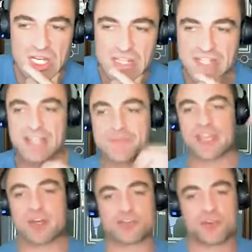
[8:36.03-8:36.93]
The same
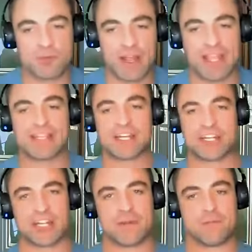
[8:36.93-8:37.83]
thing goes for
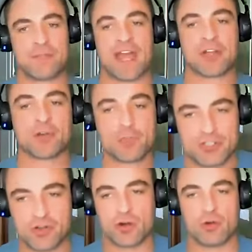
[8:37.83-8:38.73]
recognition and group
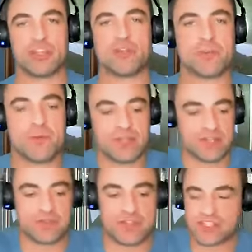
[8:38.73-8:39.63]
struggle. It used to be we
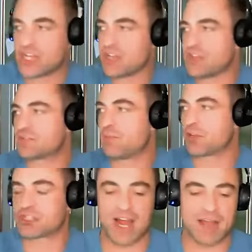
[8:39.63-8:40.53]
lived with these
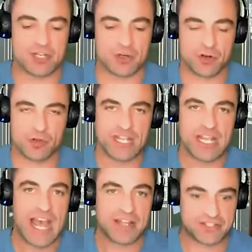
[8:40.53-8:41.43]
small tribes and groups.
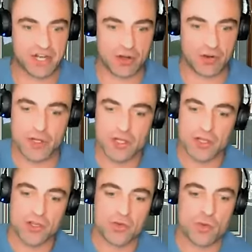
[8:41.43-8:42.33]
And so
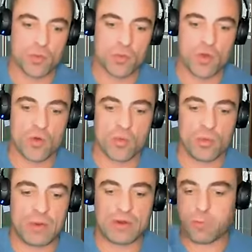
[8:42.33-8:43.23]

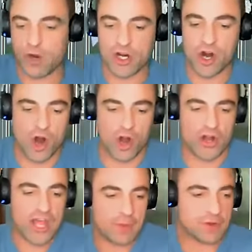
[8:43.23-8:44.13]
we would work hard
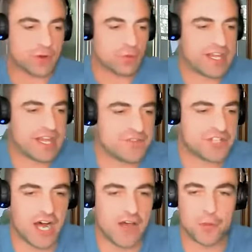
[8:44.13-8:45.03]
and we'd give
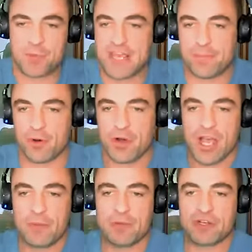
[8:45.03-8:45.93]
to other people
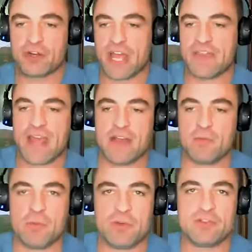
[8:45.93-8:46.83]
and we would go. And
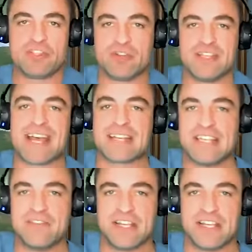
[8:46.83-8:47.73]
when we would do these
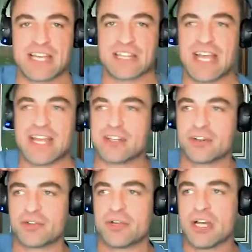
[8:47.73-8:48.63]
activities that led
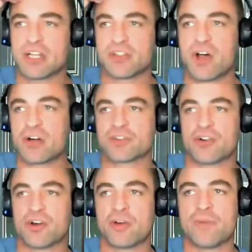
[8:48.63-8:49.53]
to
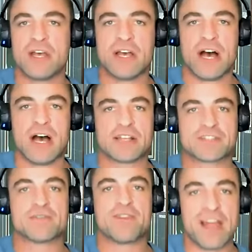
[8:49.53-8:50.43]
long-term
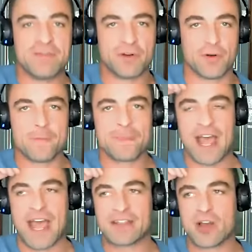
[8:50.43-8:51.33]
survival
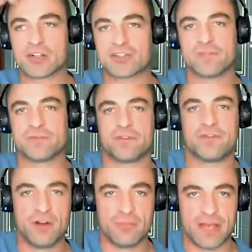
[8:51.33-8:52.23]
and long-term
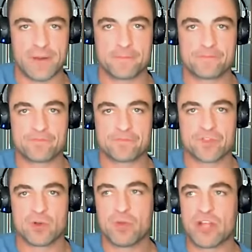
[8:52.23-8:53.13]
fulfillment,
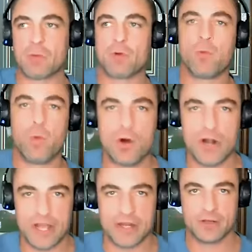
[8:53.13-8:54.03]
we got
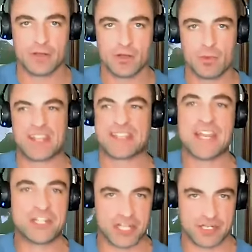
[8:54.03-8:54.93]
rewarded with
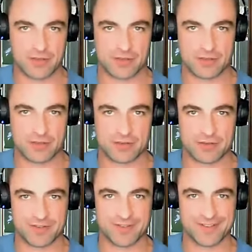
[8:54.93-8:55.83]
attention
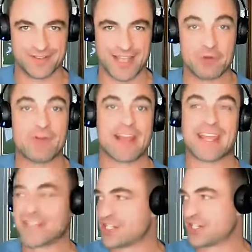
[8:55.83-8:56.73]
and
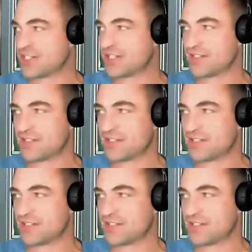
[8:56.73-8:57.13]
recognition.